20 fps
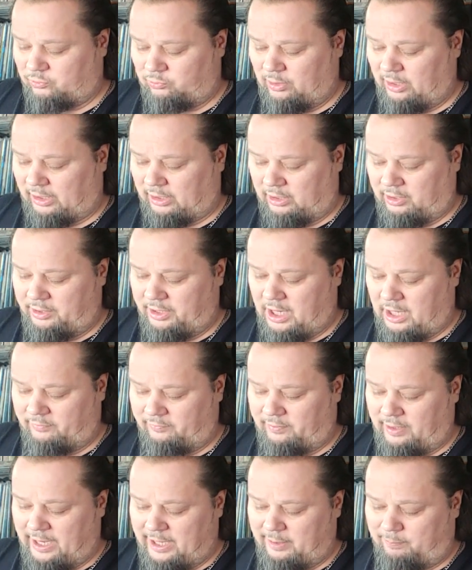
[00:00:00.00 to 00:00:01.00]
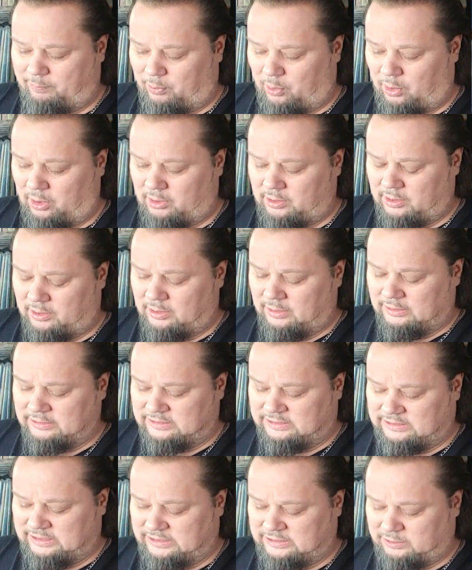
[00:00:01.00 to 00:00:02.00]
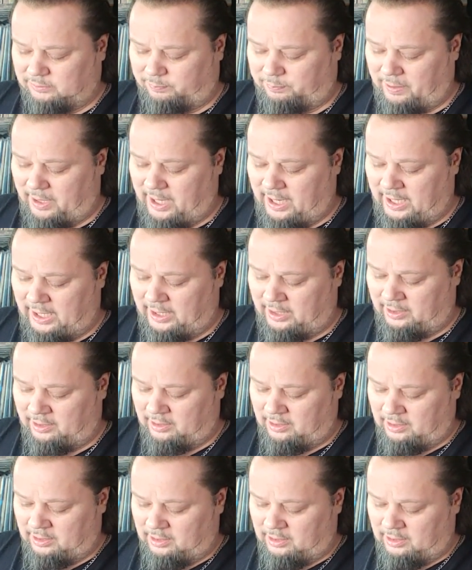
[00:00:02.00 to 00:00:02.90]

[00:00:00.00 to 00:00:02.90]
record, you have Eddie Burt, Cecil Payne,